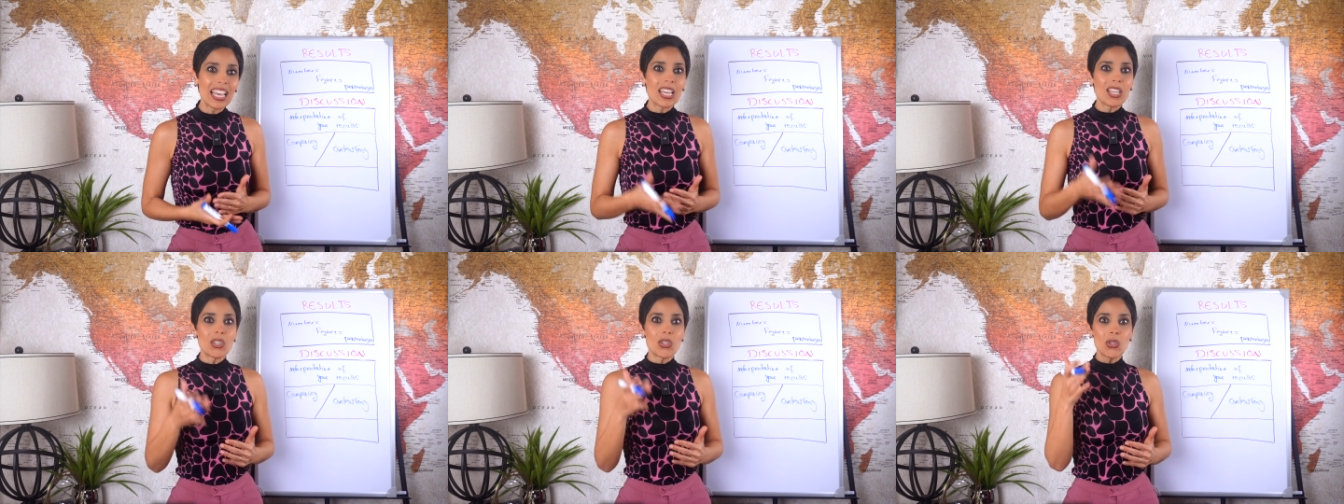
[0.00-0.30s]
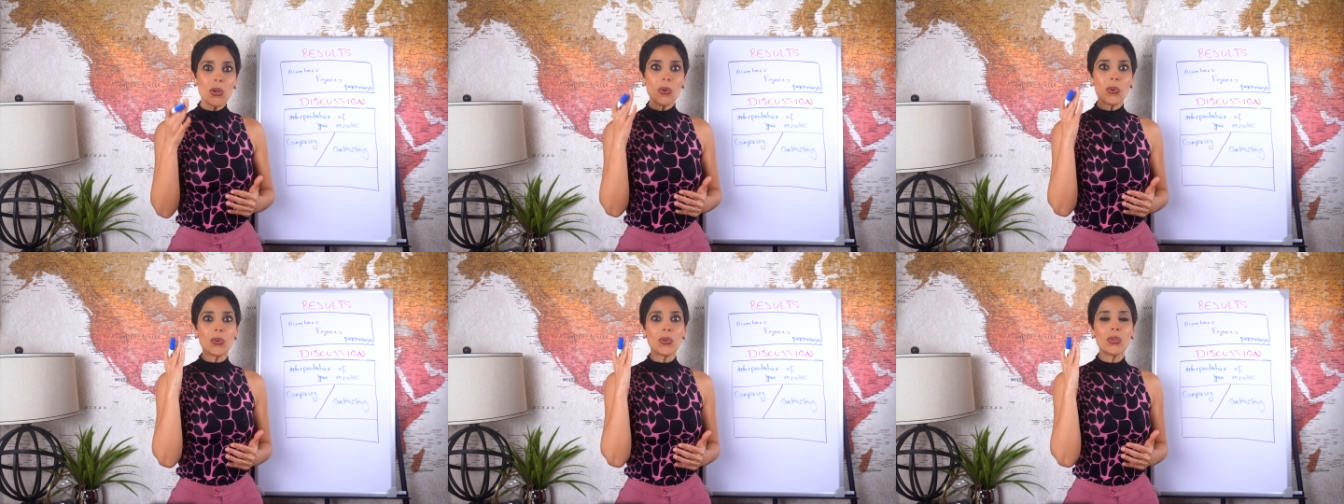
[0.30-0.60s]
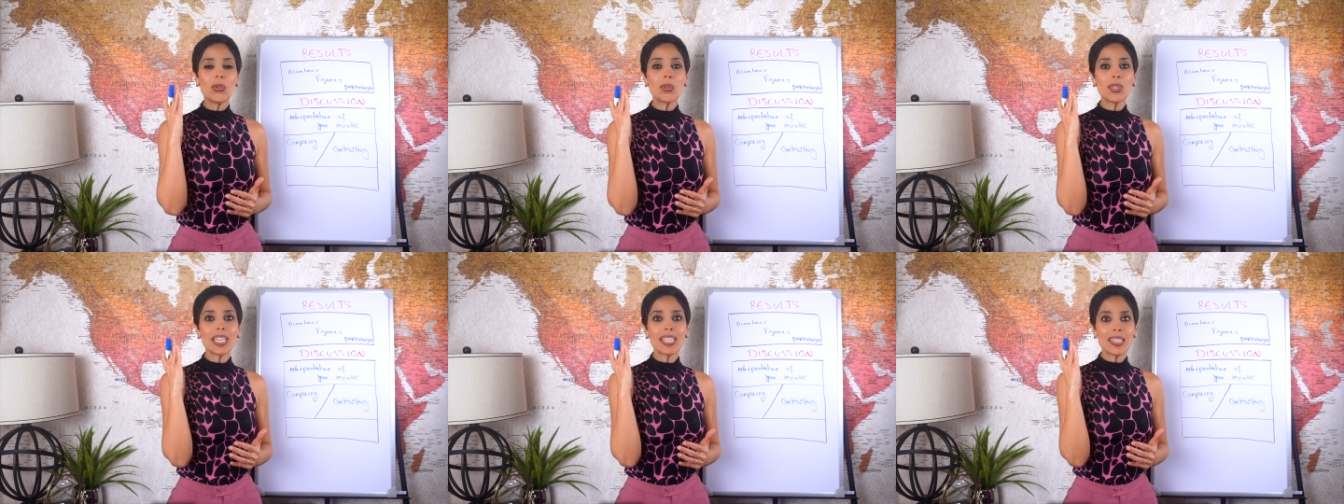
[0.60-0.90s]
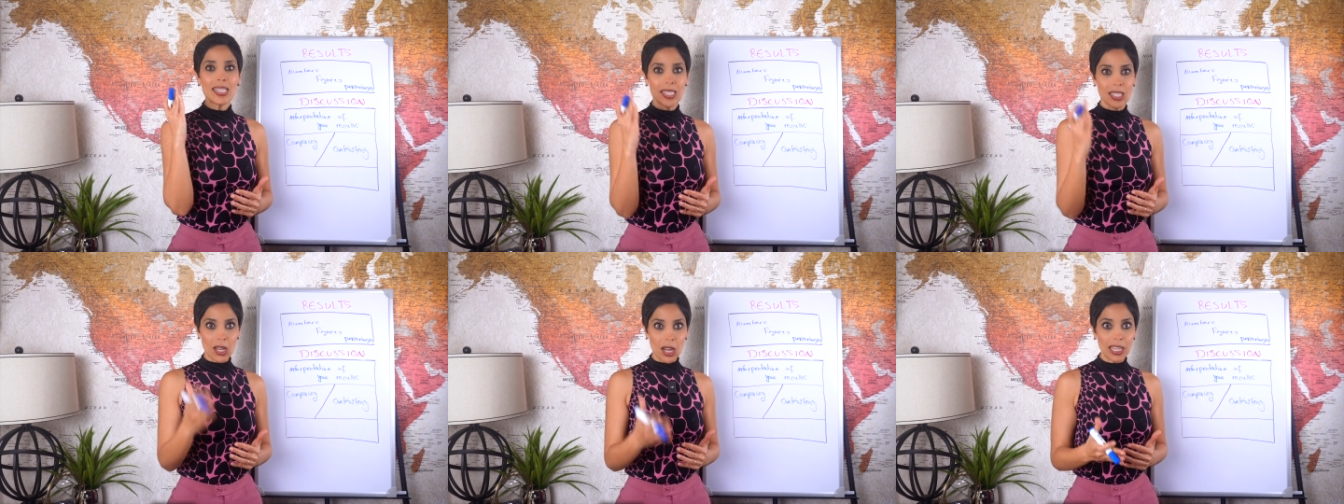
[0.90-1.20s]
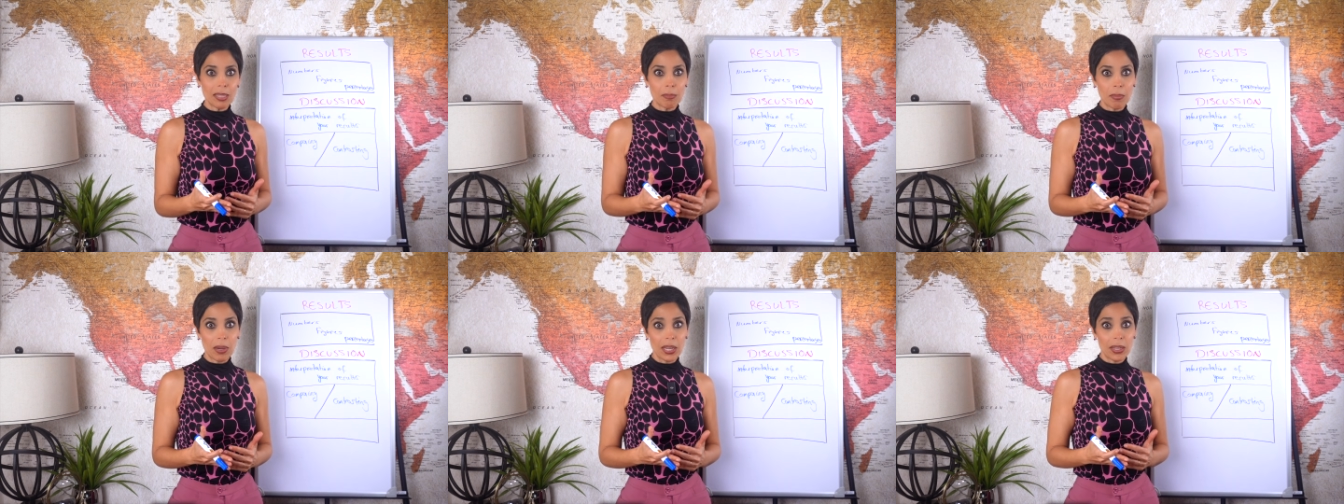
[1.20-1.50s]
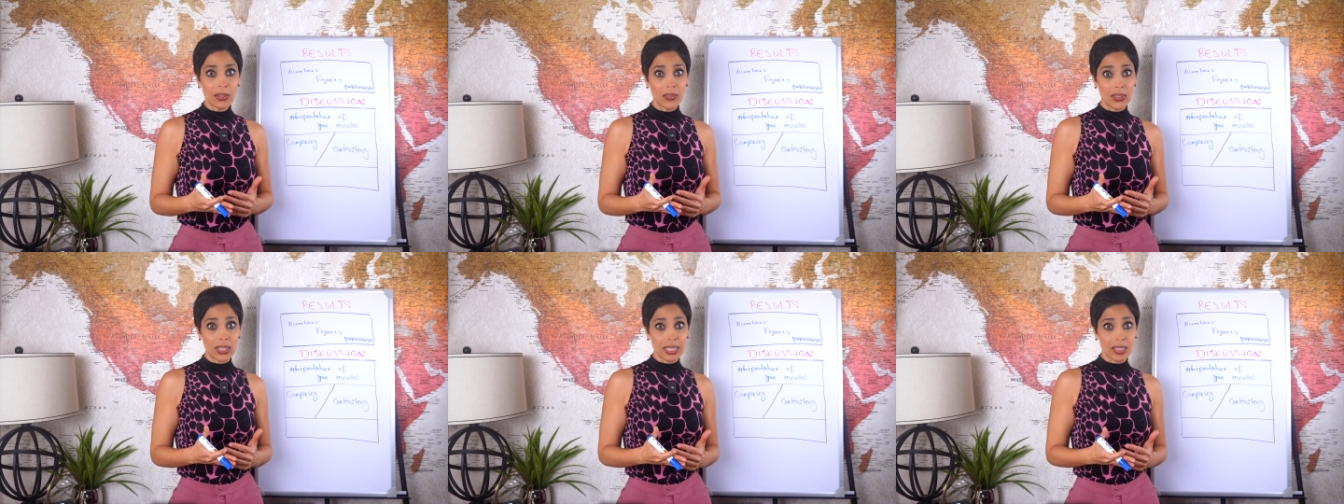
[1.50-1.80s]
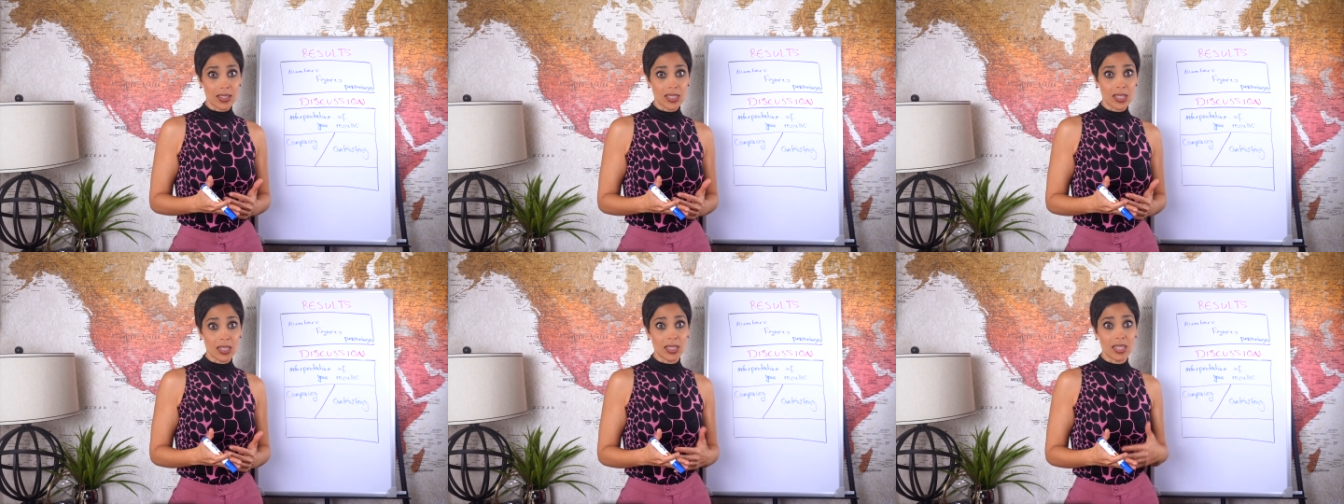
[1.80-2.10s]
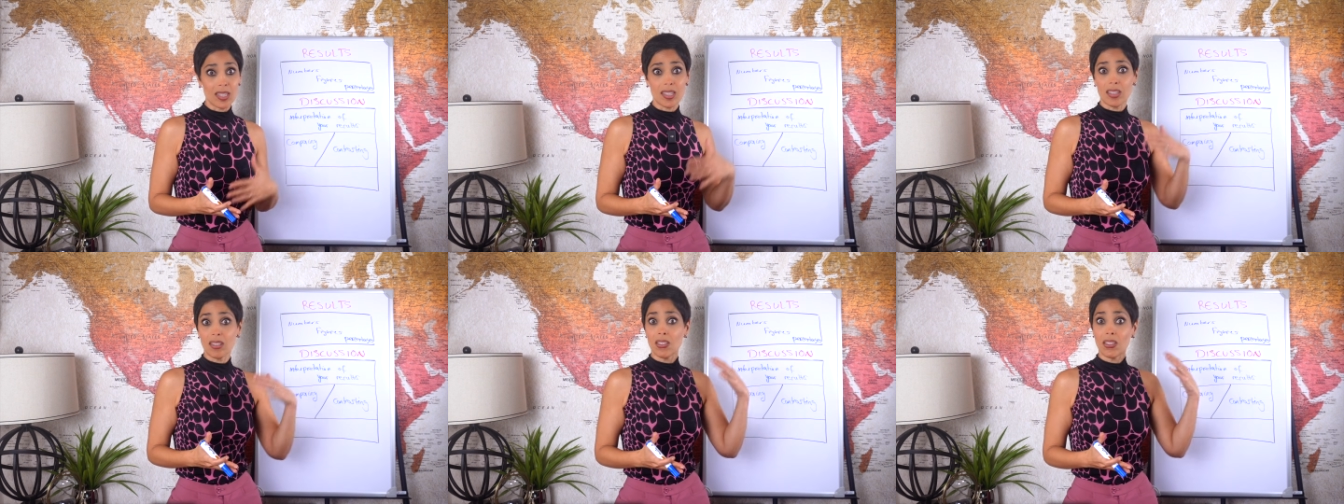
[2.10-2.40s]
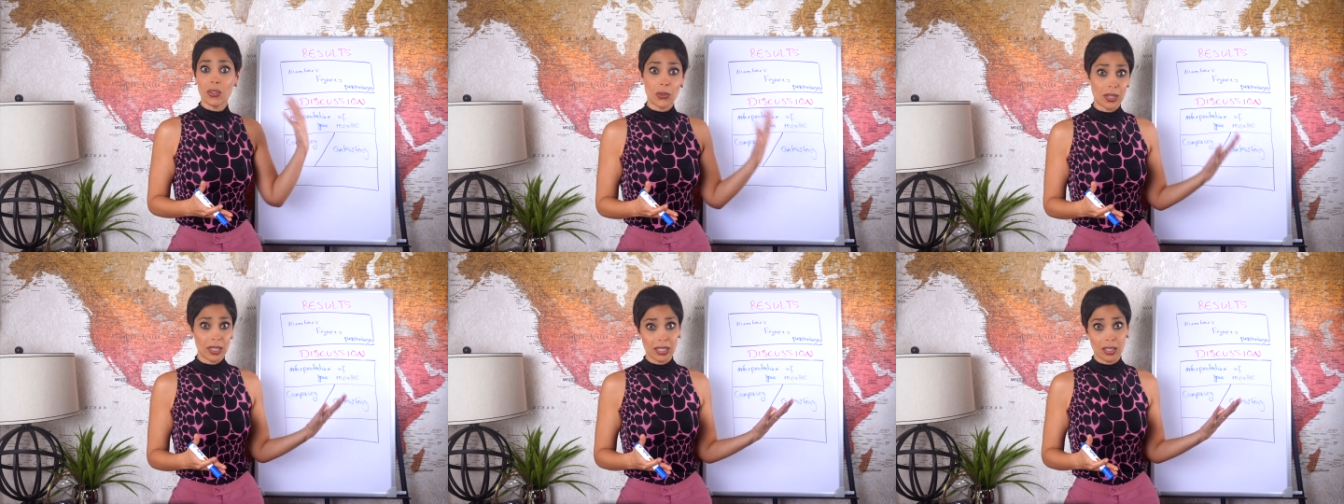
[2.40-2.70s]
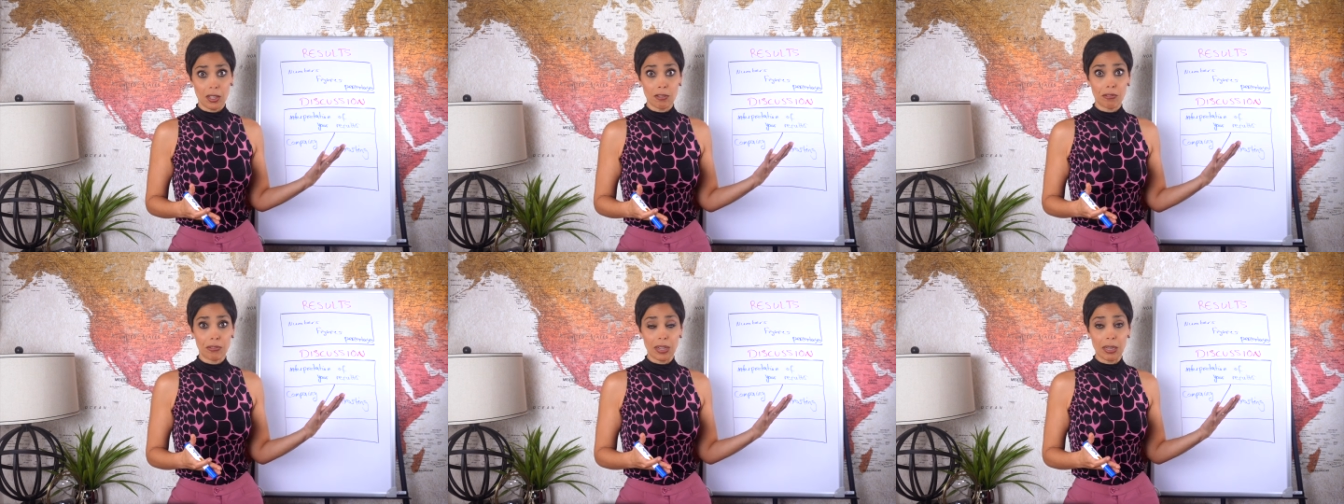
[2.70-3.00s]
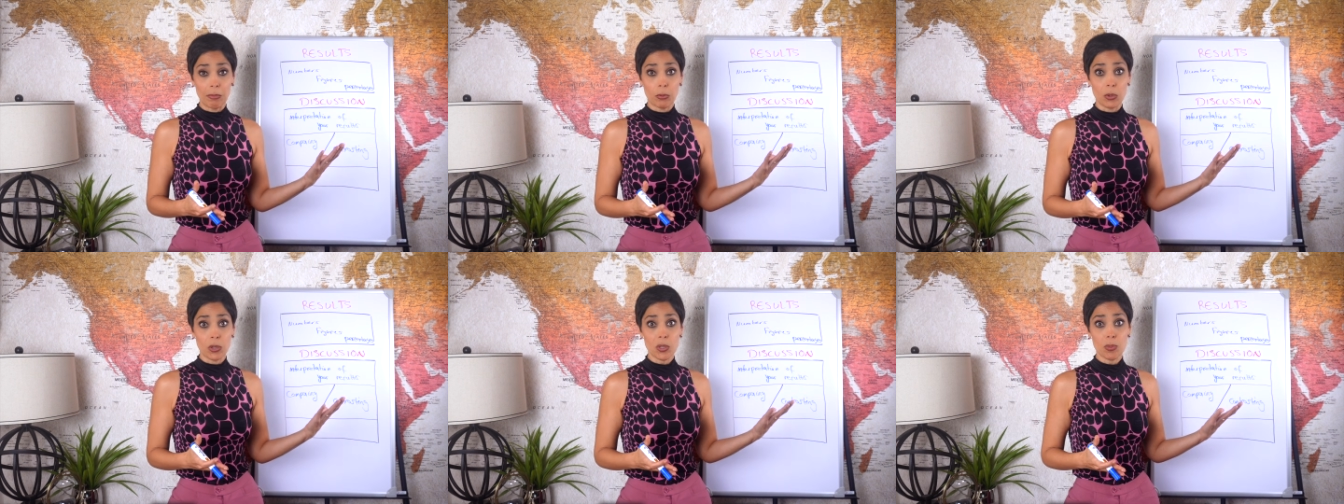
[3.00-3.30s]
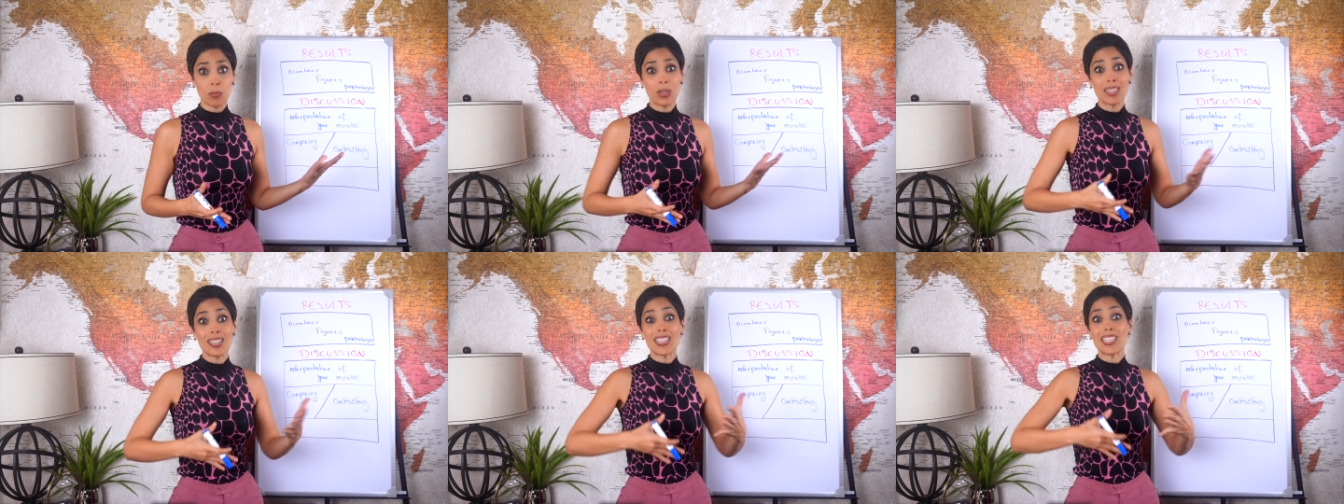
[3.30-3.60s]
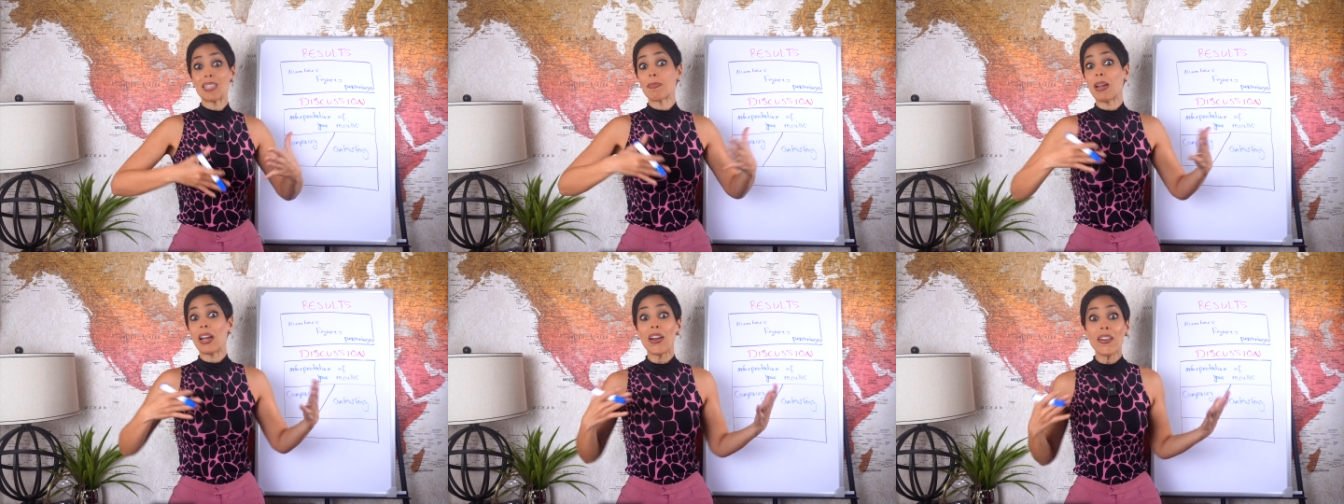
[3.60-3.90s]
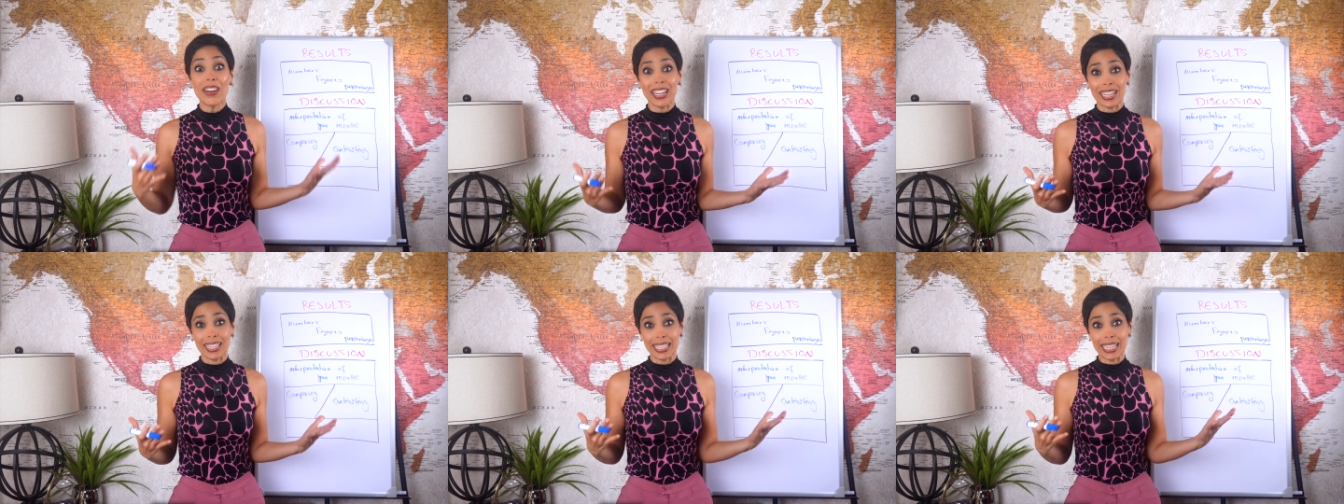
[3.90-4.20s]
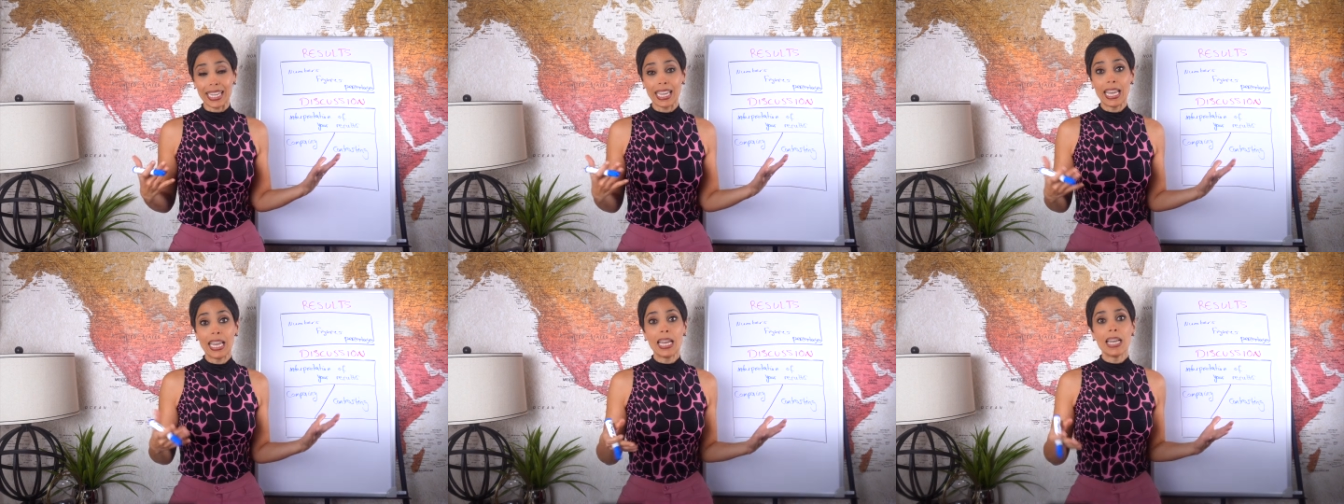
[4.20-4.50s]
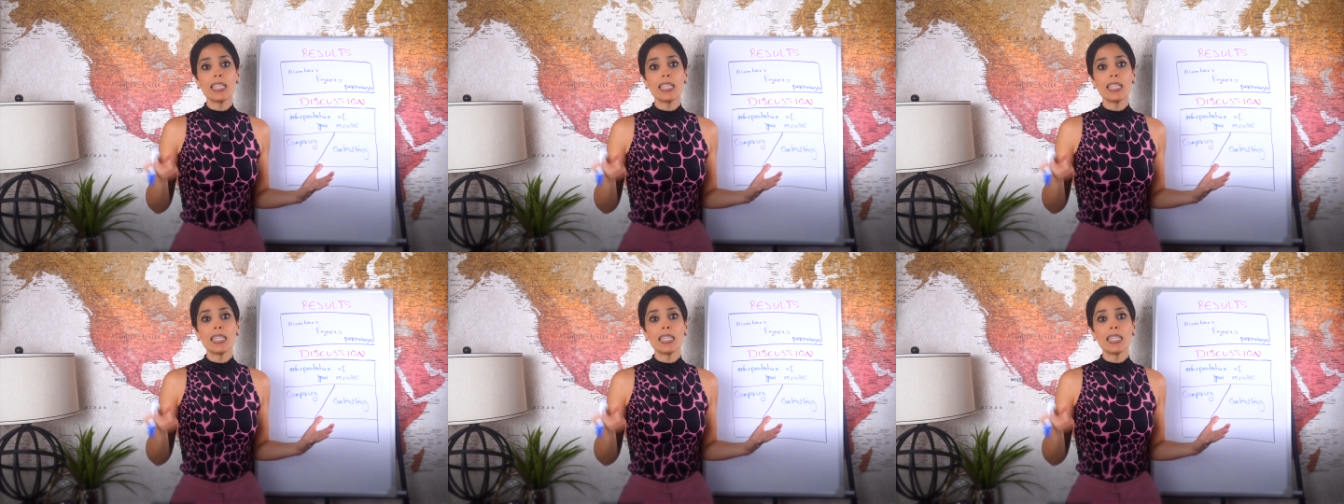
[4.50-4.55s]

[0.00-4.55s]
So you can cite pioneering studies and theoretical frameworks, but sparingly.